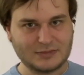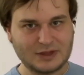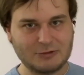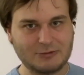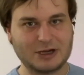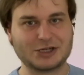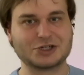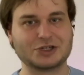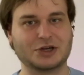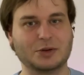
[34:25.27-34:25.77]

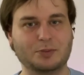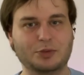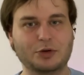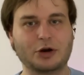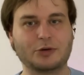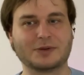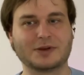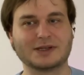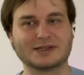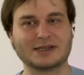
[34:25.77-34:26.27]
we actually
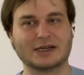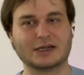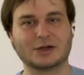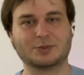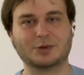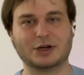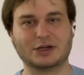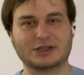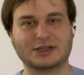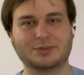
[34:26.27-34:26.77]
broke this
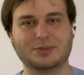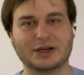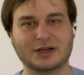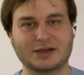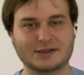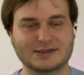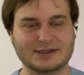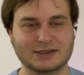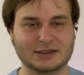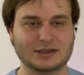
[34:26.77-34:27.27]
algebraic
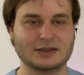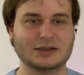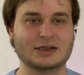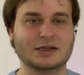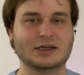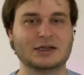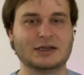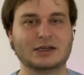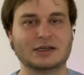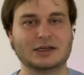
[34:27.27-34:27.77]
dependency
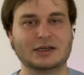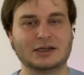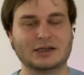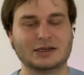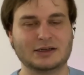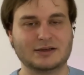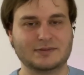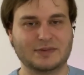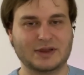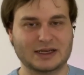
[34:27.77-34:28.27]

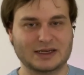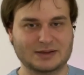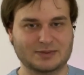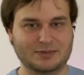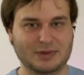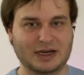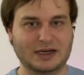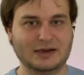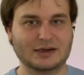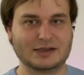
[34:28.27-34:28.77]
that
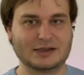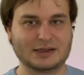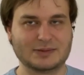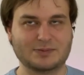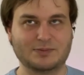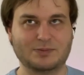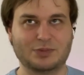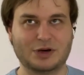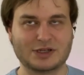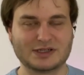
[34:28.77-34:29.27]
made it
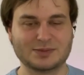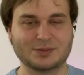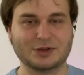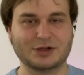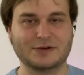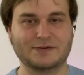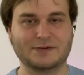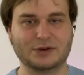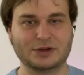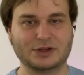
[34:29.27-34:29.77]

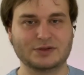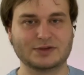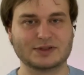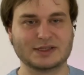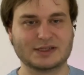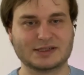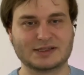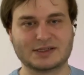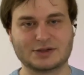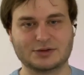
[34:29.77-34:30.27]
possible for
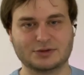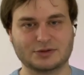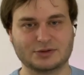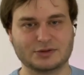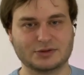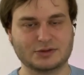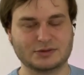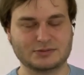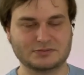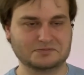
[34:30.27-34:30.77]
users
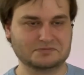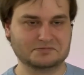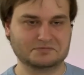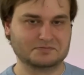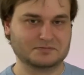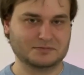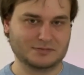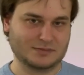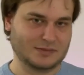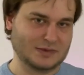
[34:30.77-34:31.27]
to
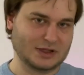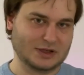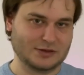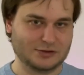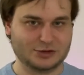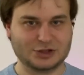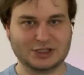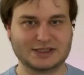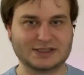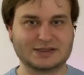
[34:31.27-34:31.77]

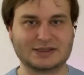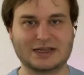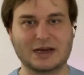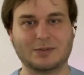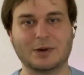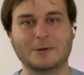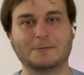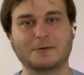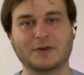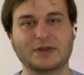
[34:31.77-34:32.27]
just
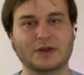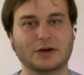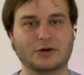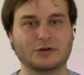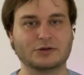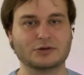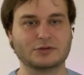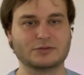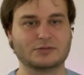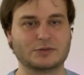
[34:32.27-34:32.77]
come up with their
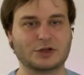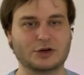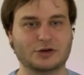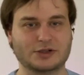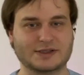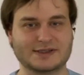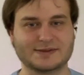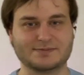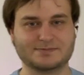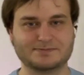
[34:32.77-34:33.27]
own
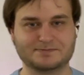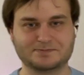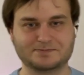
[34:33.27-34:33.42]
coins.